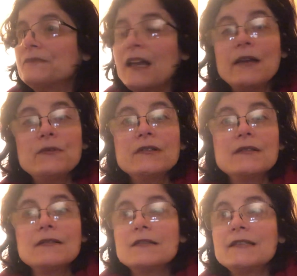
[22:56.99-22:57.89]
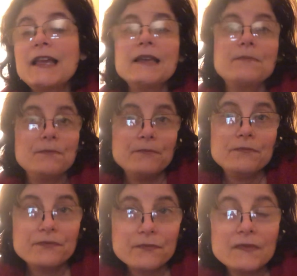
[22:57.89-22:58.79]
I would say
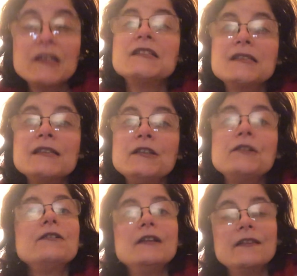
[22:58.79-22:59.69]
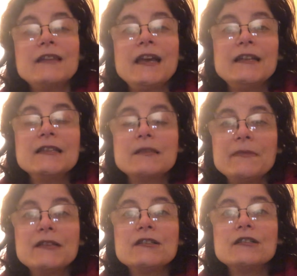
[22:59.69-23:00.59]
consider that it's a
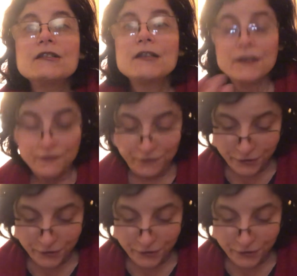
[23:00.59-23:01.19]
message for